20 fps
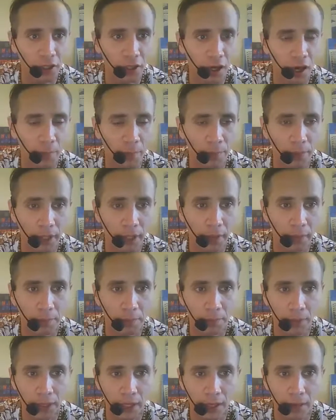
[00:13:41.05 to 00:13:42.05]
Khan
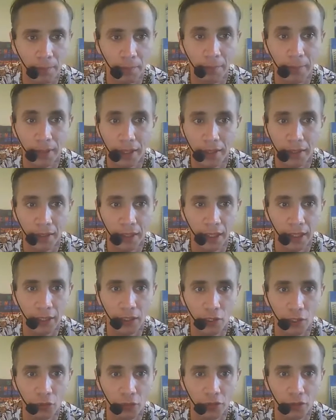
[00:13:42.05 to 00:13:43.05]
became mayor,
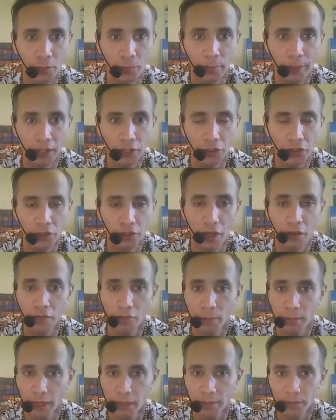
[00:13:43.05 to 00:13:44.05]
including on pension
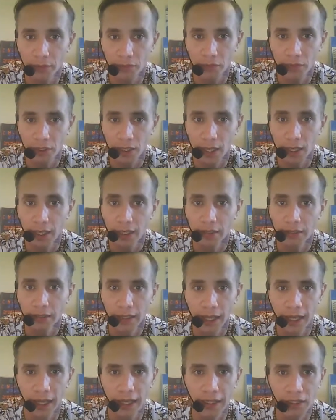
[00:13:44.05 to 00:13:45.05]
overpayments,
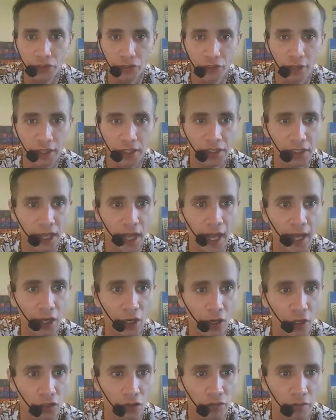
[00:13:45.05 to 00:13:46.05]
debt interest, and
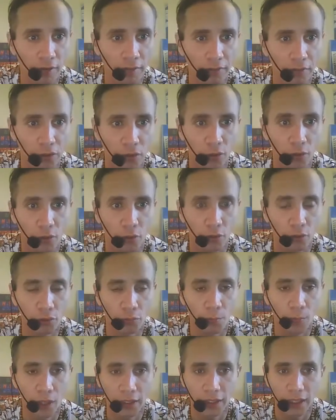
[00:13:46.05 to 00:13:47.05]
lost revenue caused
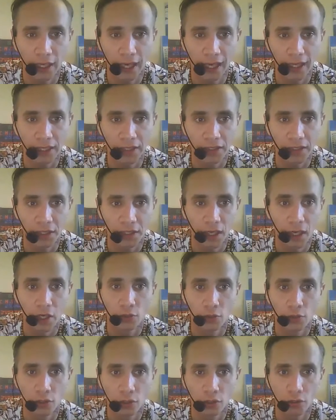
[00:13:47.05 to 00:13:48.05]
by delays
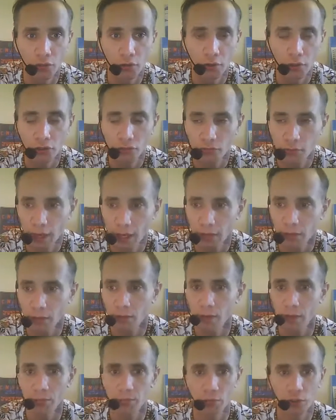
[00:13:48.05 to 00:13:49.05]
to the Crossrail
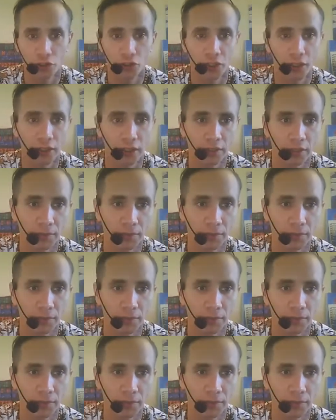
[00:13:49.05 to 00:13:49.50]
project.